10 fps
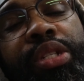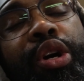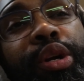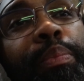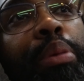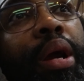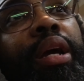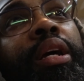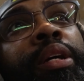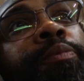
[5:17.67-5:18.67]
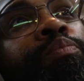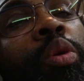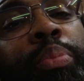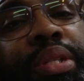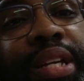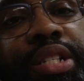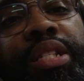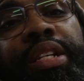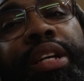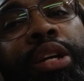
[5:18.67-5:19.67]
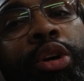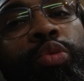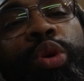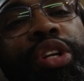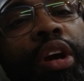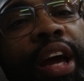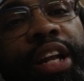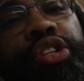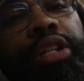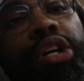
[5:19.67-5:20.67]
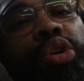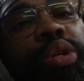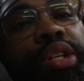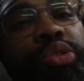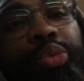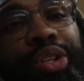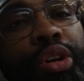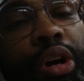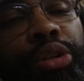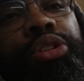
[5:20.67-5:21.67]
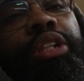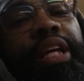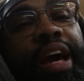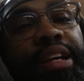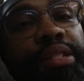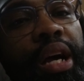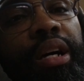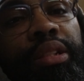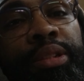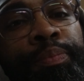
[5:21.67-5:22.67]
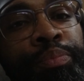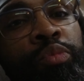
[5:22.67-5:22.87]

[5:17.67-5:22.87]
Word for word: It's going to break potentially when you're at your lowest, when you're on your last dollar,